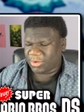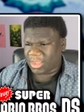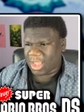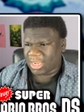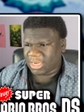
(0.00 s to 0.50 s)

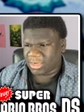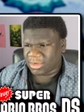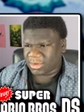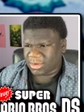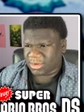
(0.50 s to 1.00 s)
Got it?
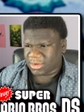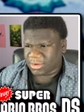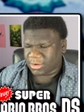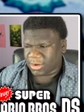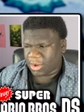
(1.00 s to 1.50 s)

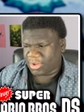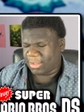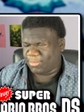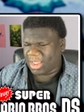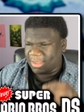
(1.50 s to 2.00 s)

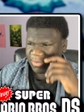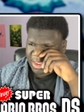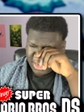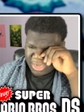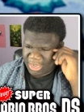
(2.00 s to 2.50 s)
Okay, pipe.
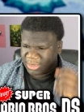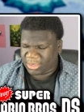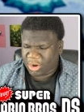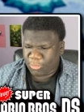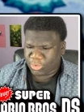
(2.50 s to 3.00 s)

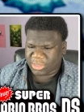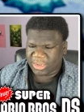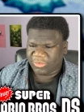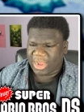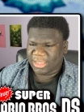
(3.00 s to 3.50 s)
No more
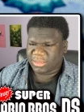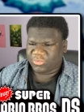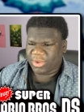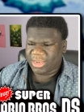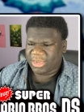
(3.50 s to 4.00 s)
secret exits,
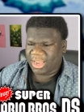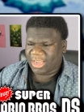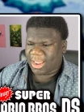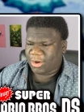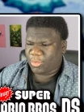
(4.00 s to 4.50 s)
right? Like,
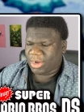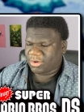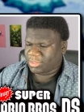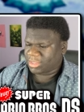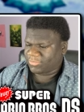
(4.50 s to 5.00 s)
I don't want to
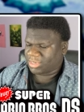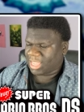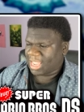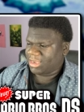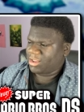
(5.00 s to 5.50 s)
do this level
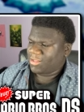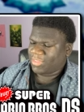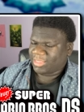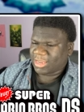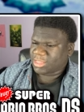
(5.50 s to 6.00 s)
again.
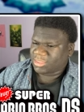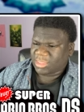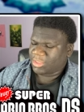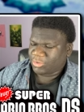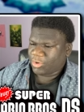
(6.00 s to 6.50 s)
Like, that's just the
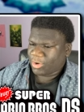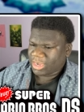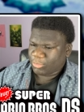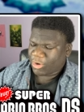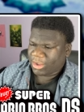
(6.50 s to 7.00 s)
third coin
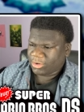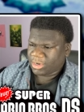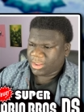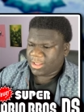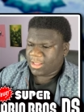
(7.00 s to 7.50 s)
and we're out.
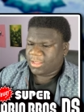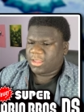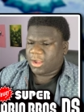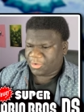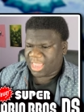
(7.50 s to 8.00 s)

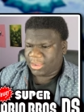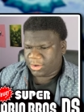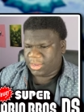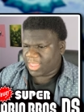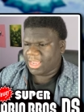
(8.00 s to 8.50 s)
Okay,
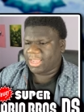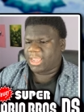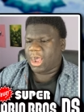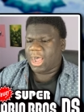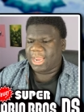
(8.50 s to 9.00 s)
good. Thank
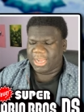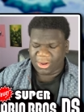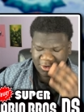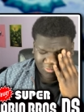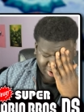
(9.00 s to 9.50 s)
God.
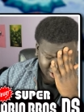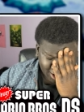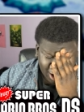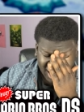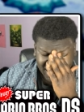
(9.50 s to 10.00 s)
Oh my
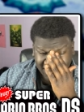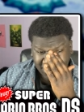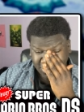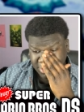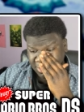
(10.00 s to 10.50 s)
God.
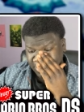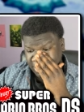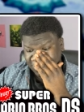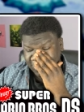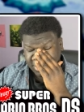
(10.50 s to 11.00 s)
There's so much
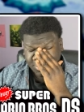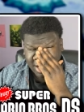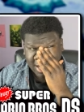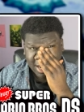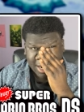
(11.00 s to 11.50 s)
stress. Did we
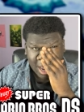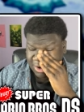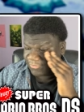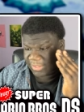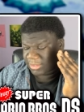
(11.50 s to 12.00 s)
get hit? I don't think